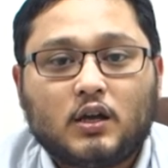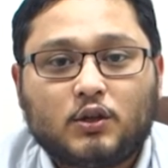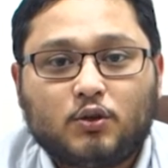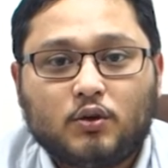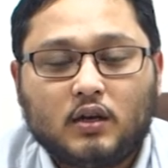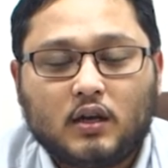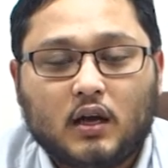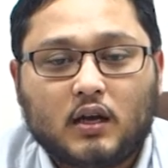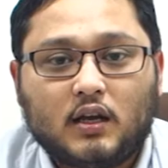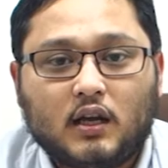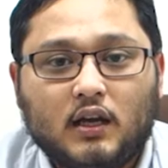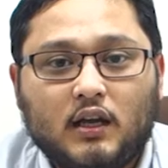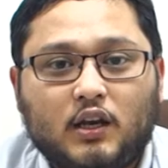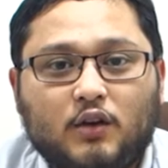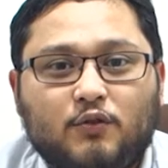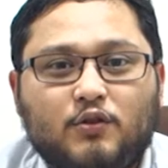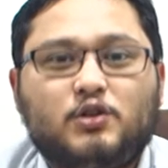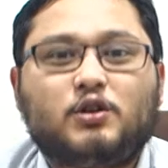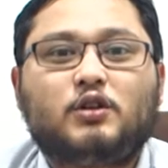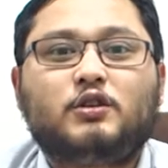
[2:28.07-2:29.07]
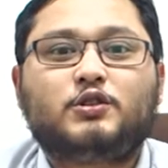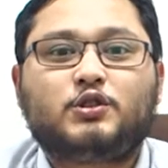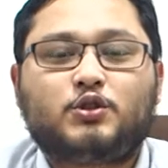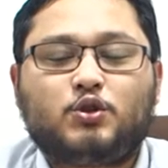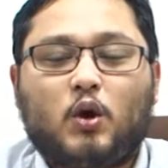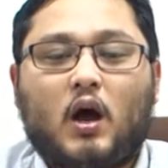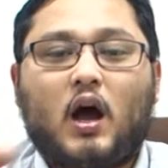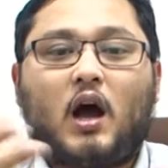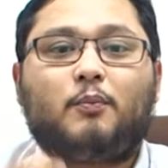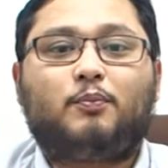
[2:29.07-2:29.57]
to another individuals
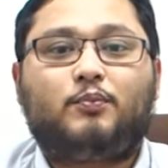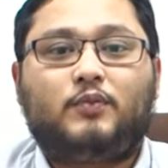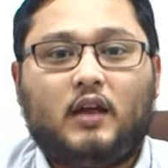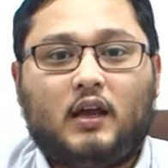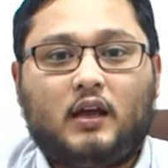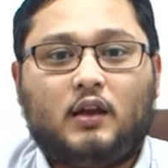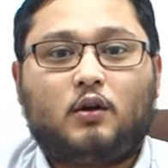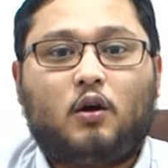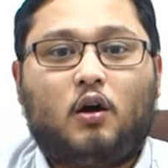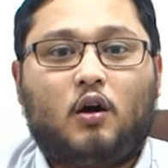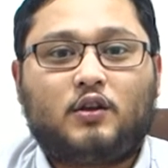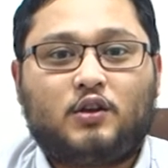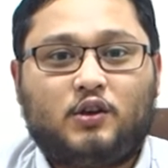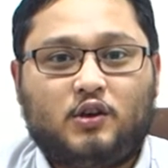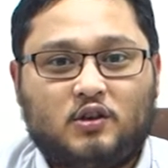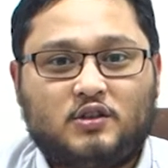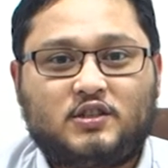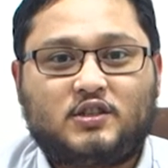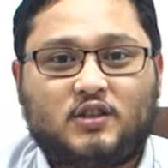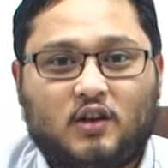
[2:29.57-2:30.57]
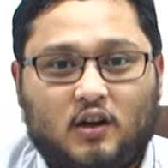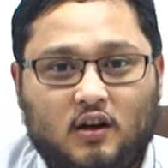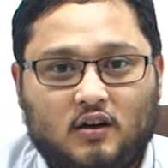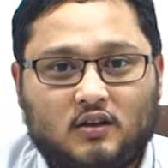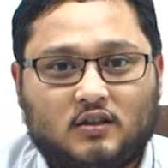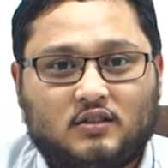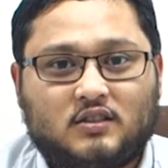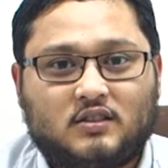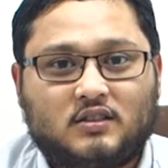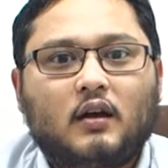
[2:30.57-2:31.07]
to update on your
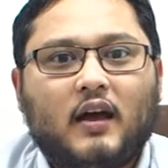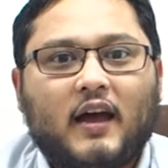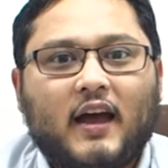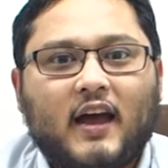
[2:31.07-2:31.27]
stocks.